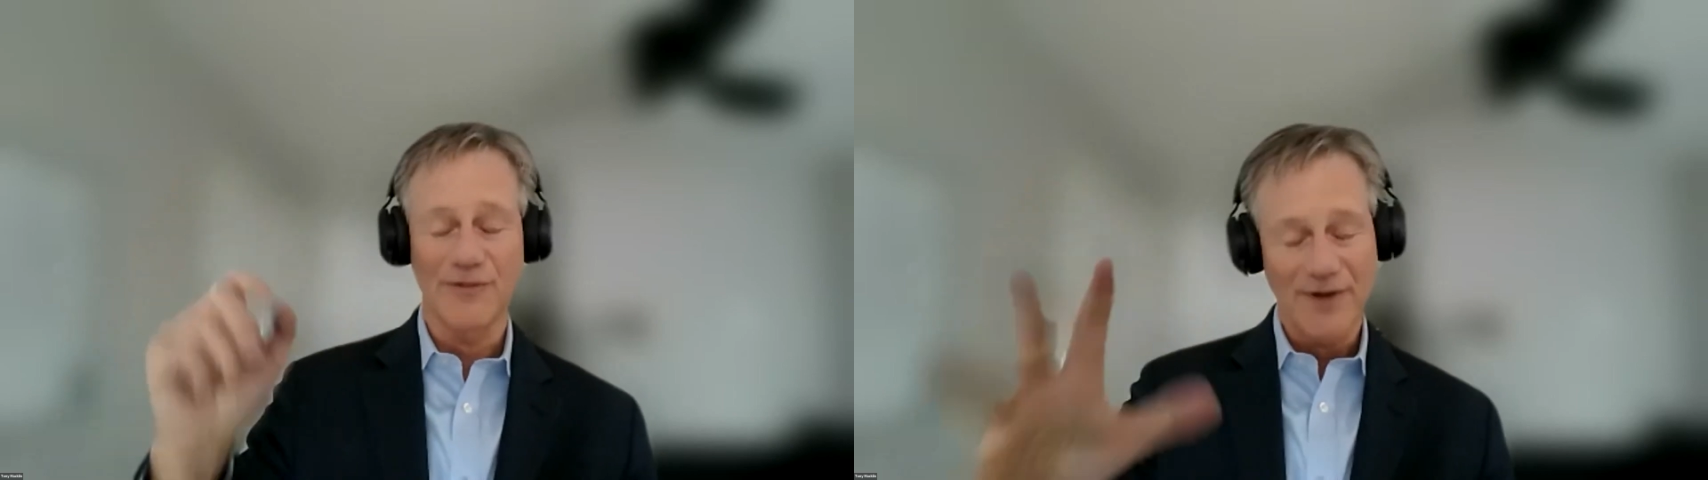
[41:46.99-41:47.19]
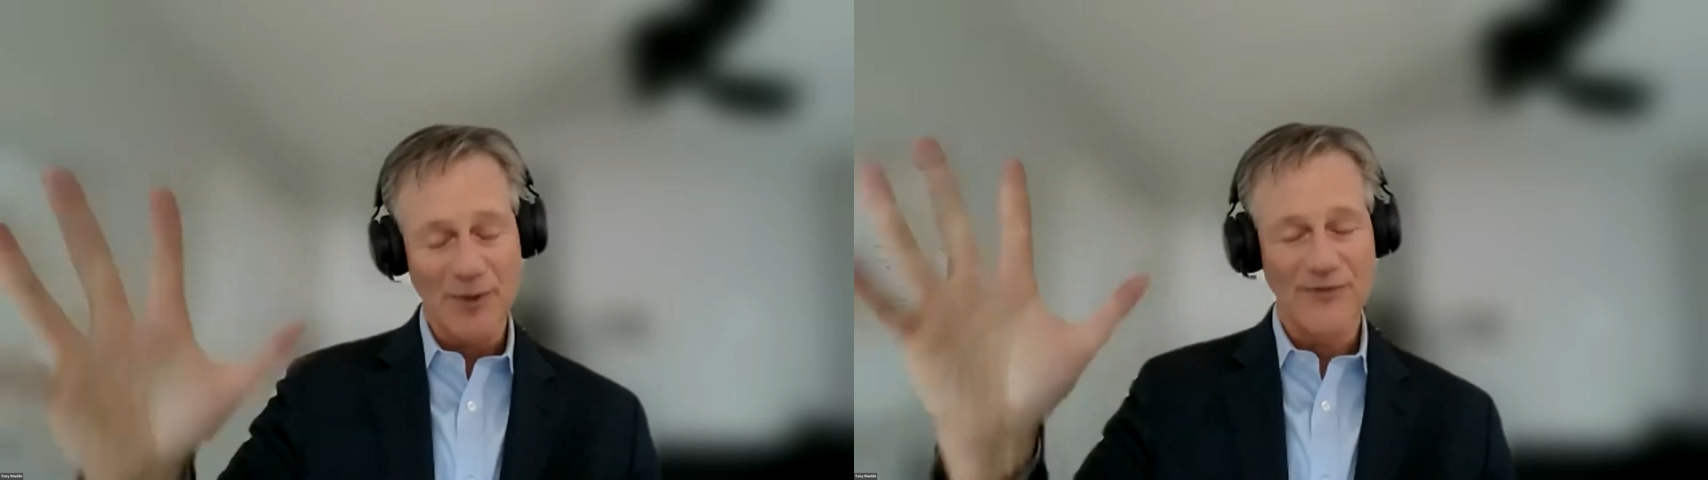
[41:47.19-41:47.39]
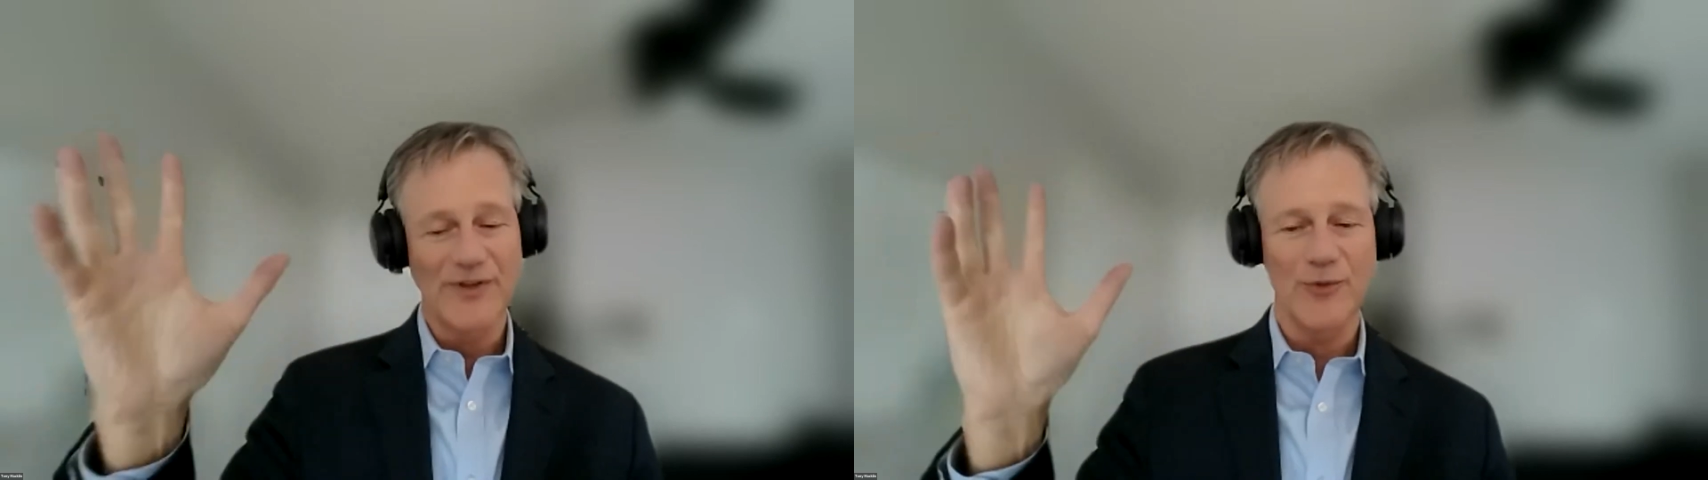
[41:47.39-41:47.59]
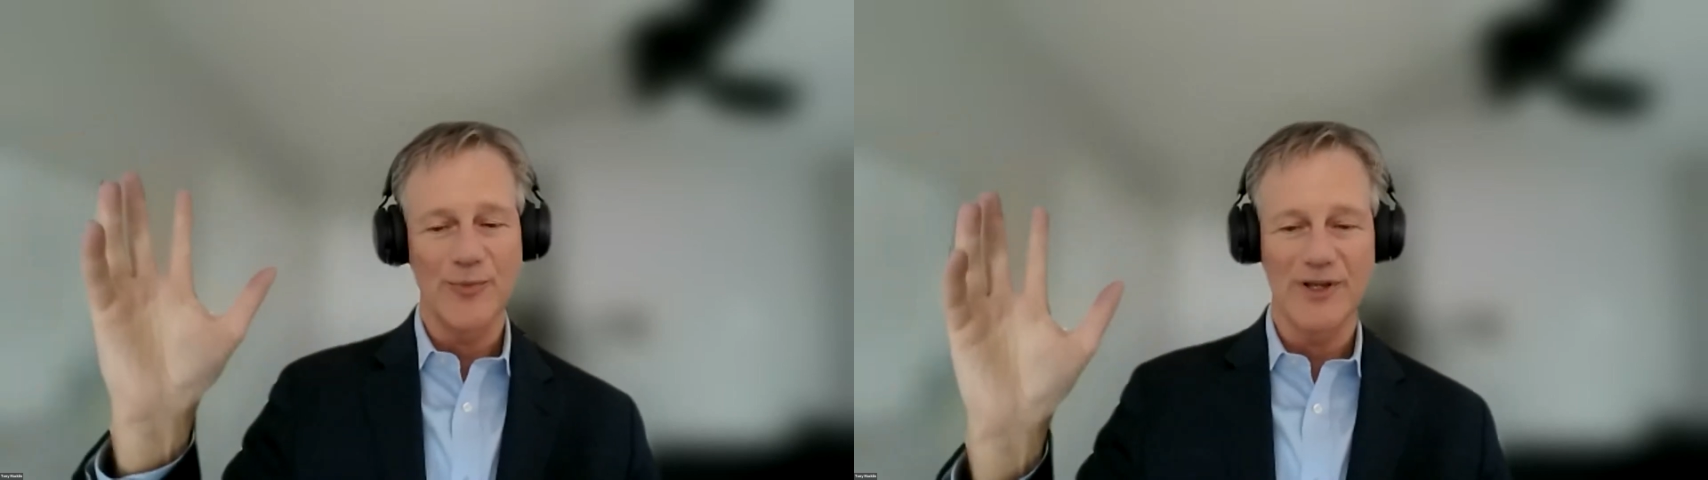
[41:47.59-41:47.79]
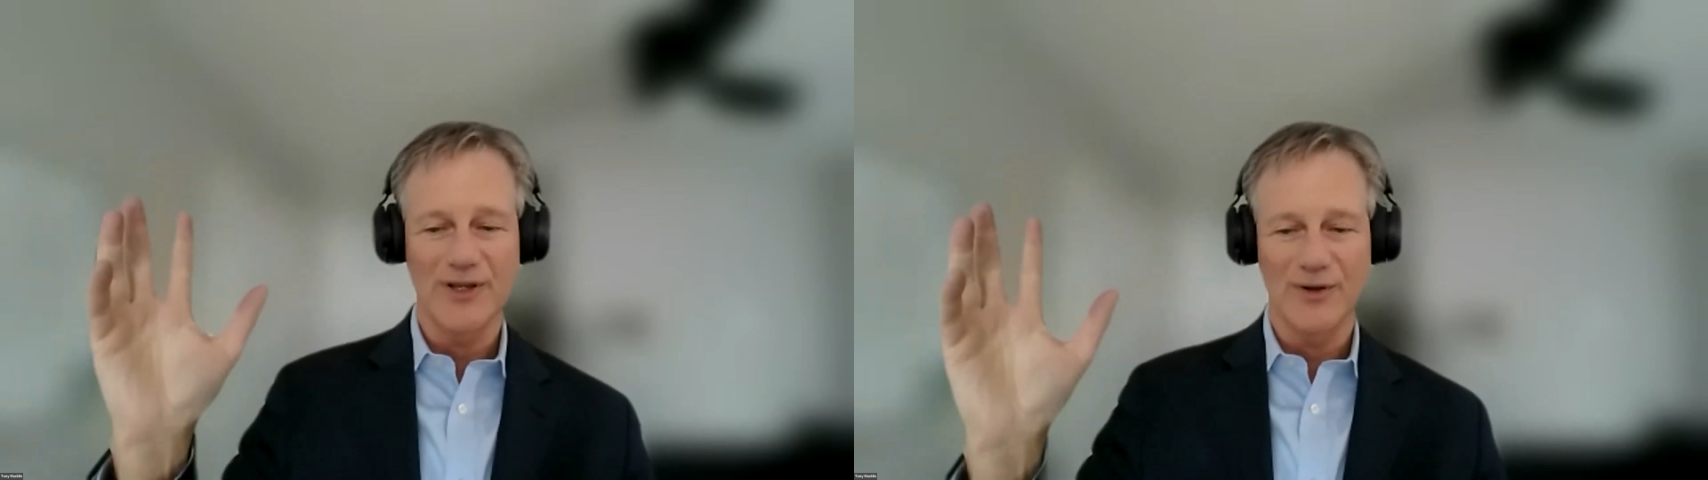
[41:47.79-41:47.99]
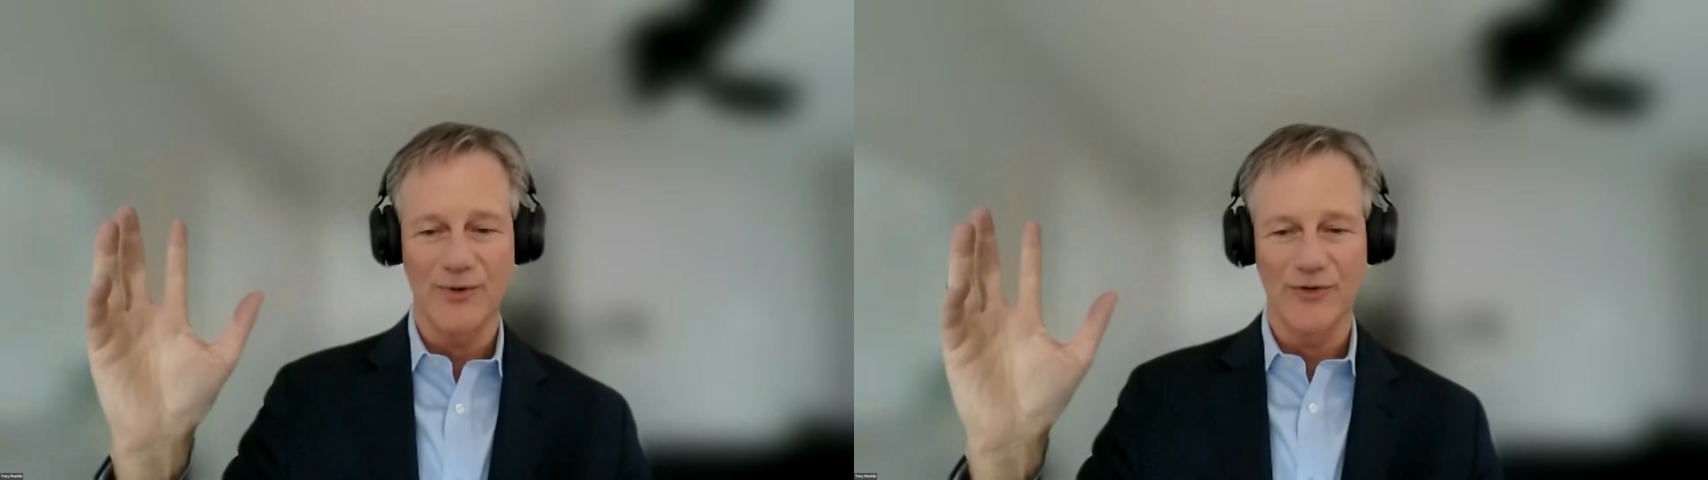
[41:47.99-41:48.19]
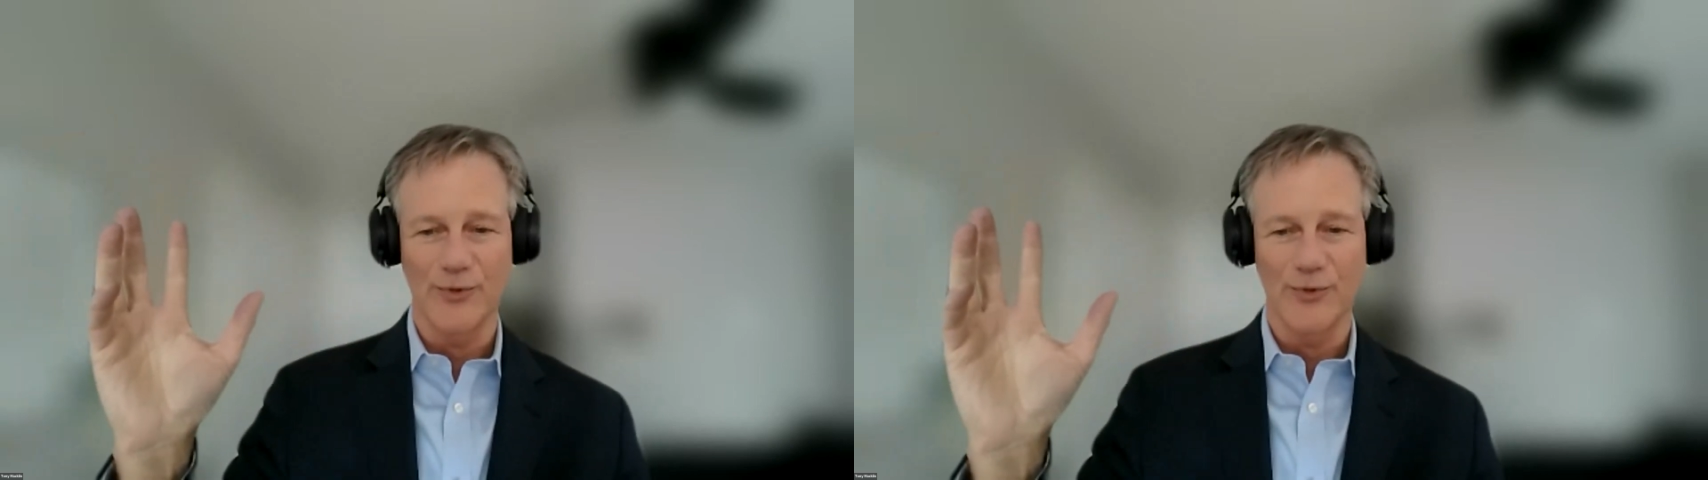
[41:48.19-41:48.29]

for Family Philanthropy was